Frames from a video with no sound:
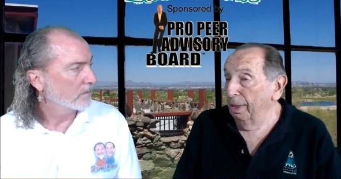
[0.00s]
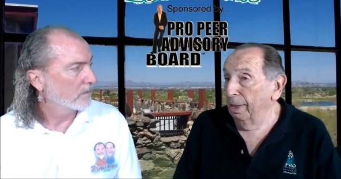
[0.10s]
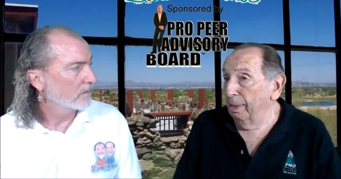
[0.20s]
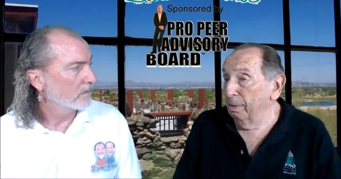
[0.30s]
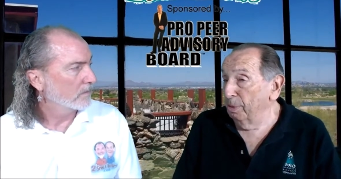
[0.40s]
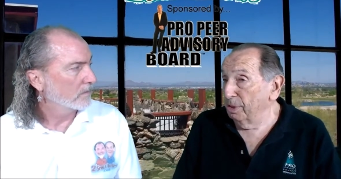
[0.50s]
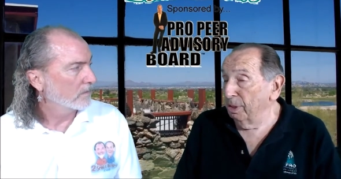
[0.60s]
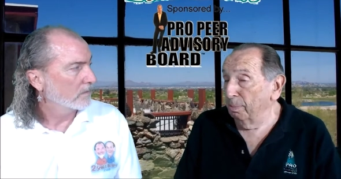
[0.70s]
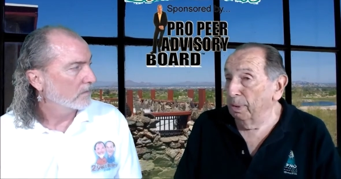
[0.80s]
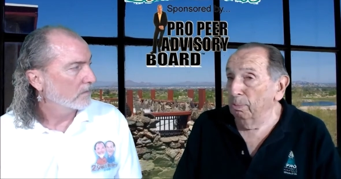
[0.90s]
Speaker 1: And but
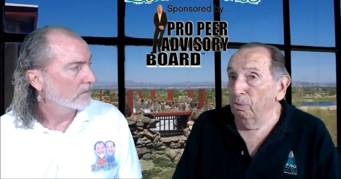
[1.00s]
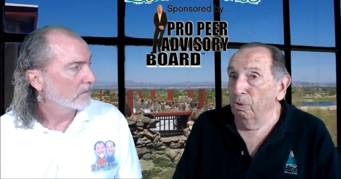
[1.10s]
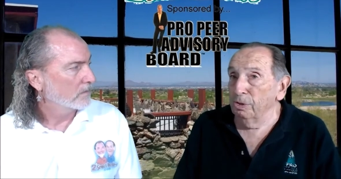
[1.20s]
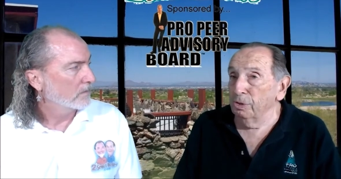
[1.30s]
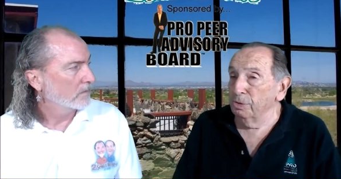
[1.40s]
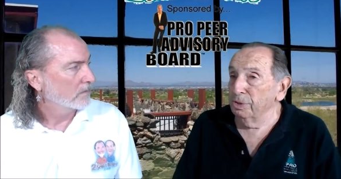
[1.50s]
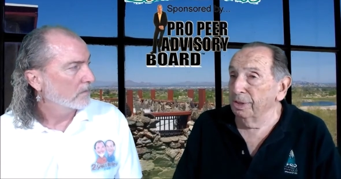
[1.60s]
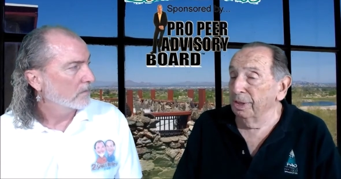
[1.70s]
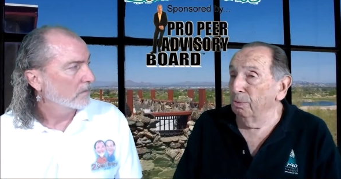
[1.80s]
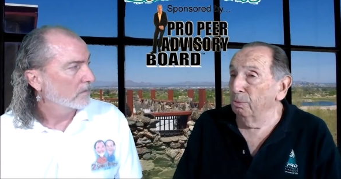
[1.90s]
some people also
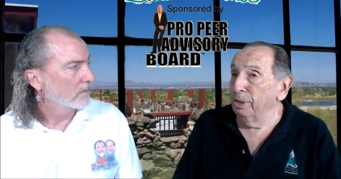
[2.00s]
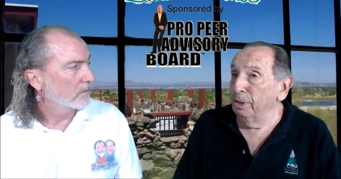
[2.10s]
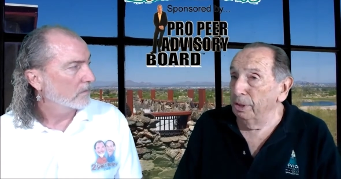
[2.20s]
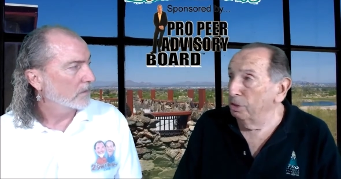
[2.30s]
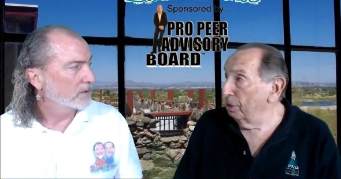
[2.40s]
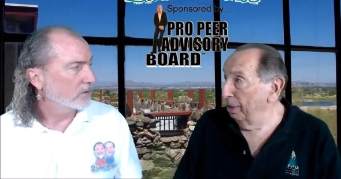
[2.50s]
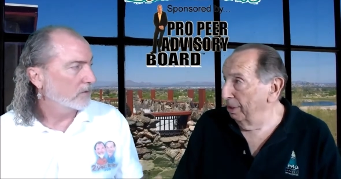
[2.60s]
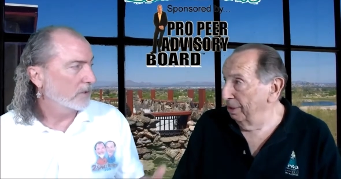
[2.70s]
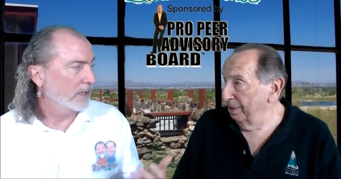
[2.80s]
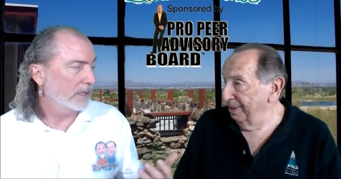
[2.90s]
say we need That's change.
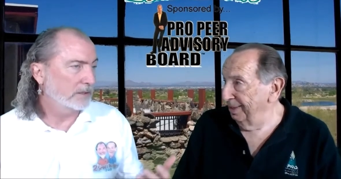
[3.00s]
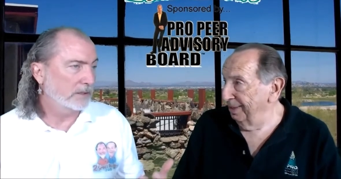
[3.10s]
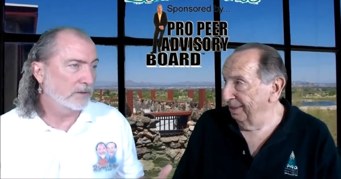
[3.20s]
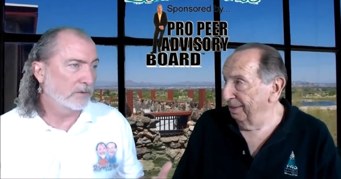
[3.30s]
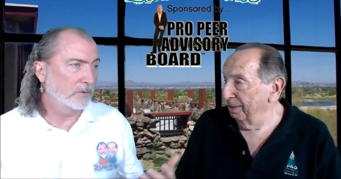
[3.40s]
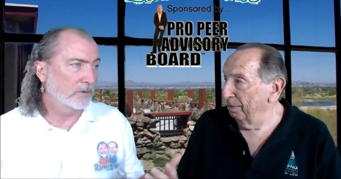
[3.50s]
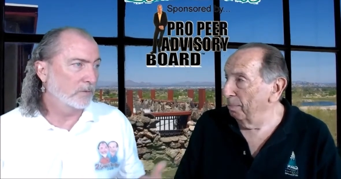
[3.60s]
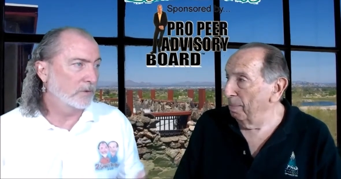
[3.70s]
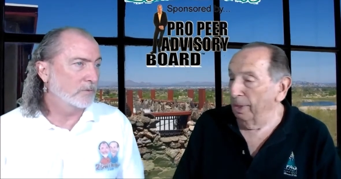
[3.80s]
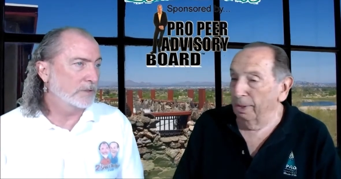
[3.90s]
old guys, you know, we're,
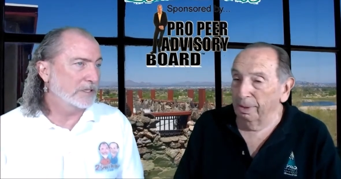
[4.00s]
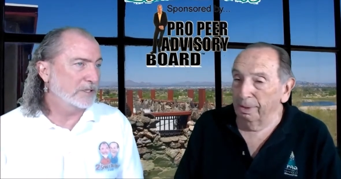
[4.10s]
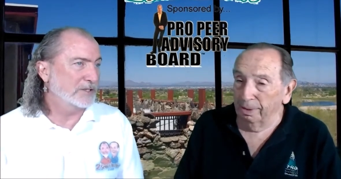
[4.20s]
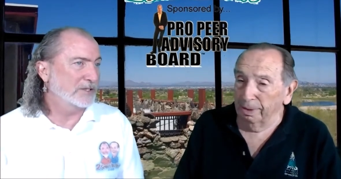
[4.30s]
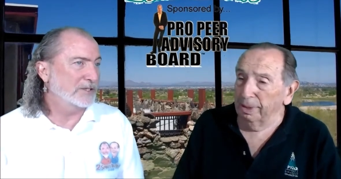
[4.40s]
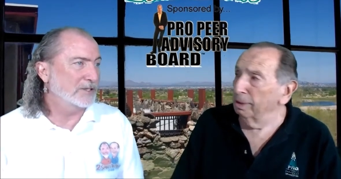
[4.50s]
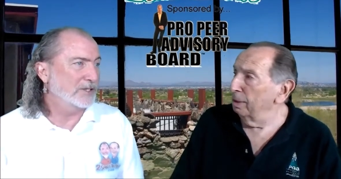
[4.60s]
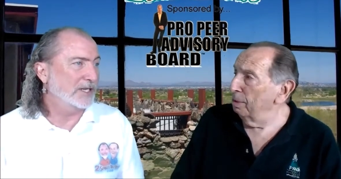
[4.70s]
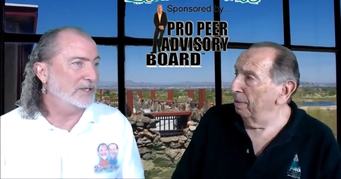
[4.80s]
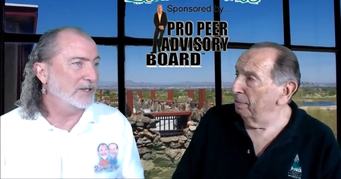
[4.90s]
we're resistant yeah, to
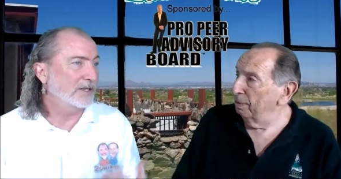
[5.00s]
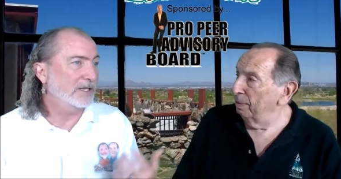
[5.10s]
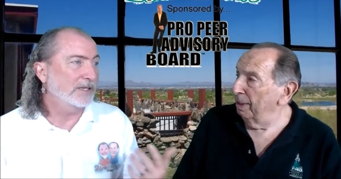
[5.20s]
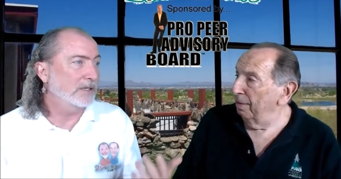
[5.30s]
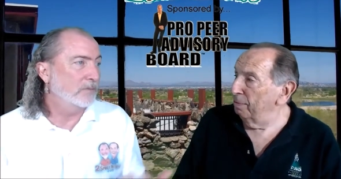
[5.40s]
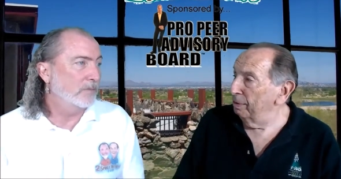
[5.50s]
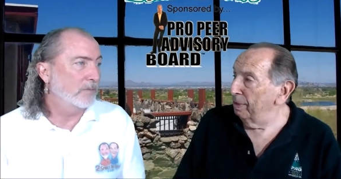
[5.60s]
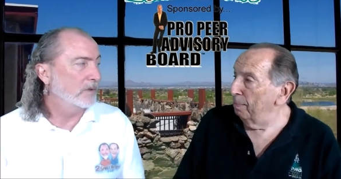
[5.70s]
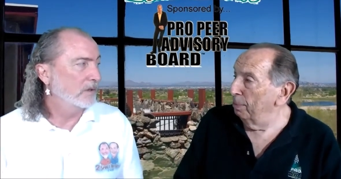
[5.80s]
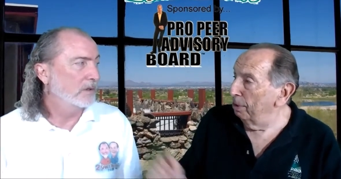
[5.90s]
change. Yeah, I think yeah, the, you
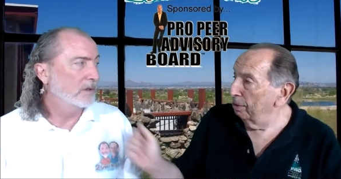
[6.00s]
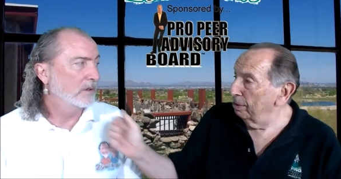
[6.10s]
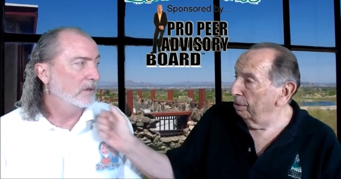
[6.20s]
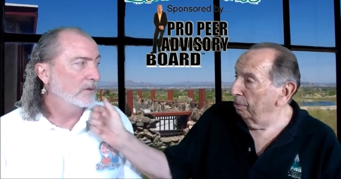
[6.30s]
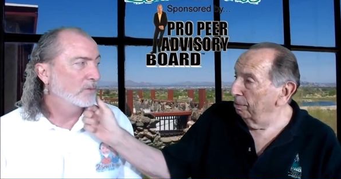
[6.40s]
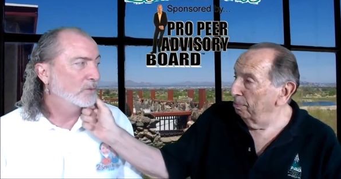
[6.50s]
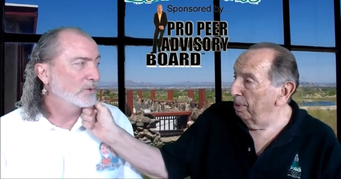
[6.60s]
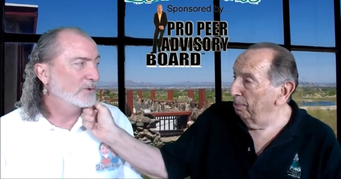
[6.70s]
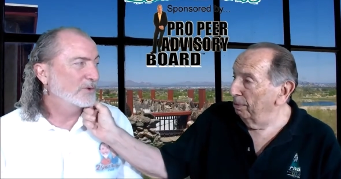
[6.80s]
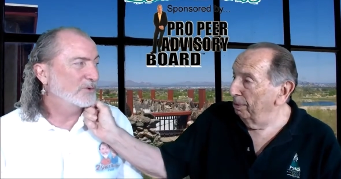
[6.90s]
that beer, so
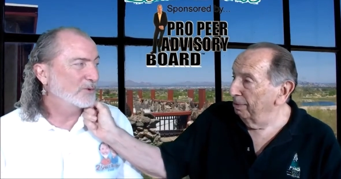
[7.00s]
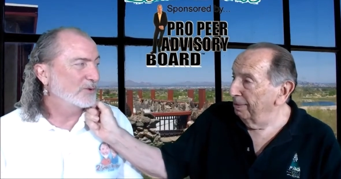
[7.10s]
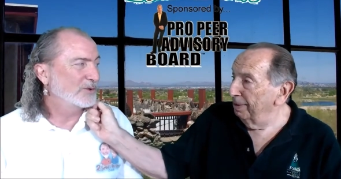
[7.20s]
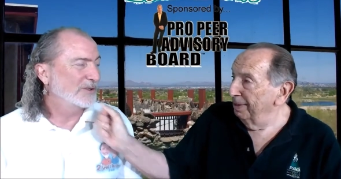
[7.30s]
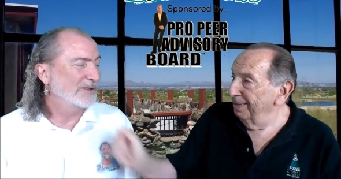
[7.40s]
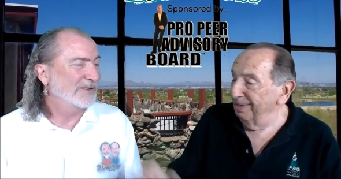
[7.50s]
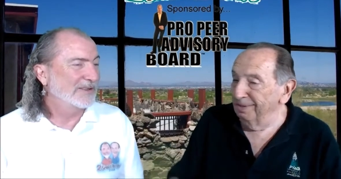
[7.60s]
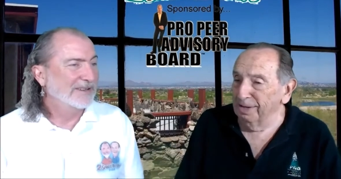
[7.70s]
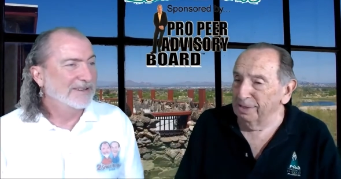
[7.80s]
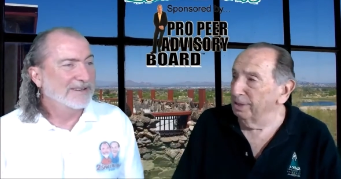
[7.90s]
people, oh, yeah,
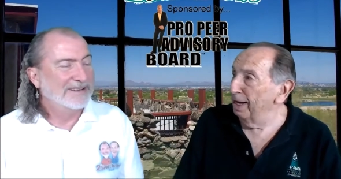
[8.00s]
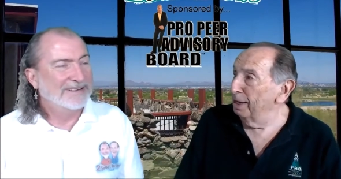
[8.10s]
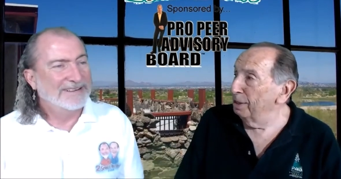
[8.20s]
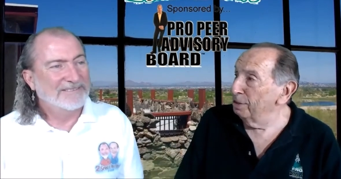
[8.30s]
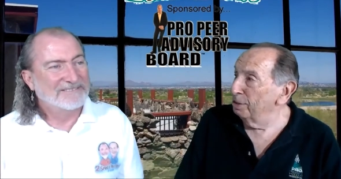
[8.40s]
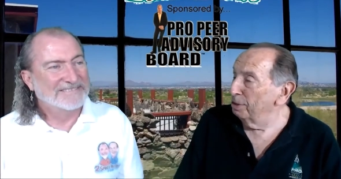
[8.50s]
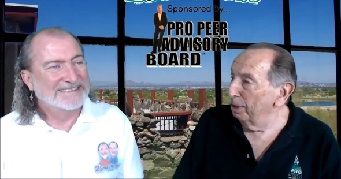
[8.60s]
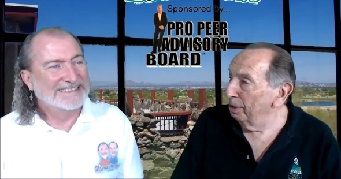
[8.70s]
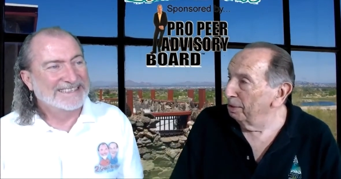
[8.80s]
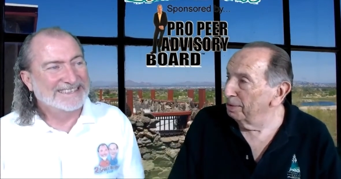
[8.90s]
that, that um, is a um,
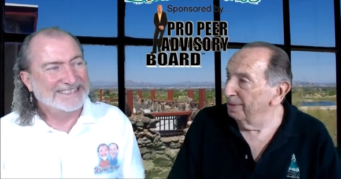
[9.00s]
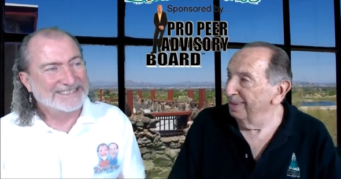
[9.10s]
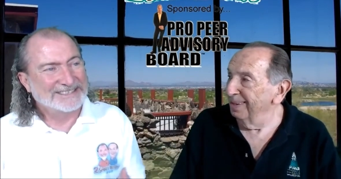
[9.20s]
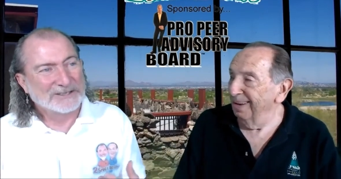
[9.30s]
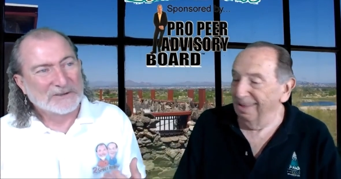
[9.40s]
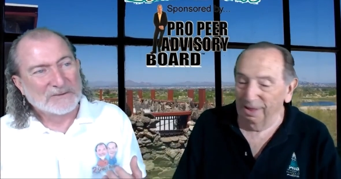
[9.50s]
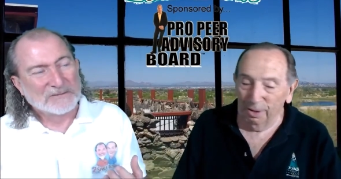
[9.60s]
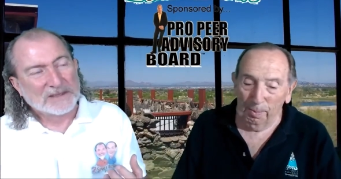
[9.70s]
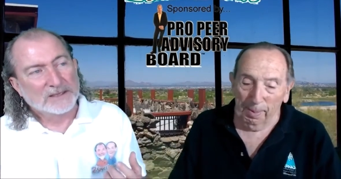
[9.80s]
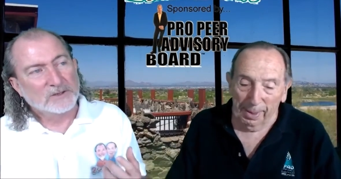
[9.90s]
change. It is.
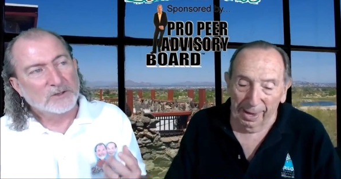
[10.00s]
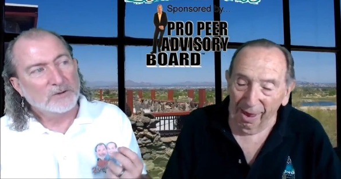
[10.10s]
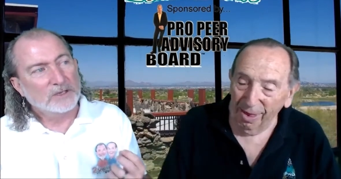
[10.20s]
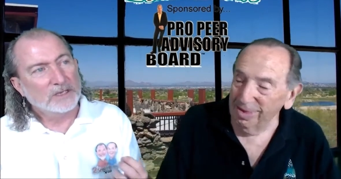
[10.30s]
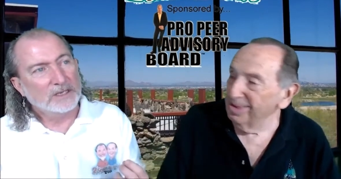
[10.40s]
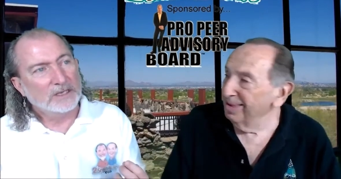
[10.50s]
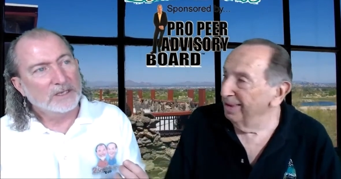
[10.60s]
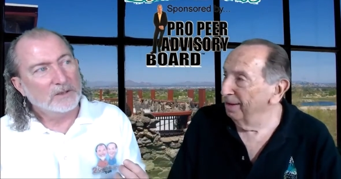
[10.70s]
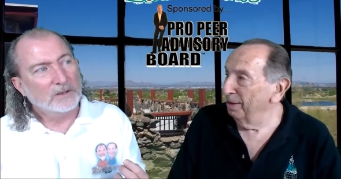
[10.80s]
So the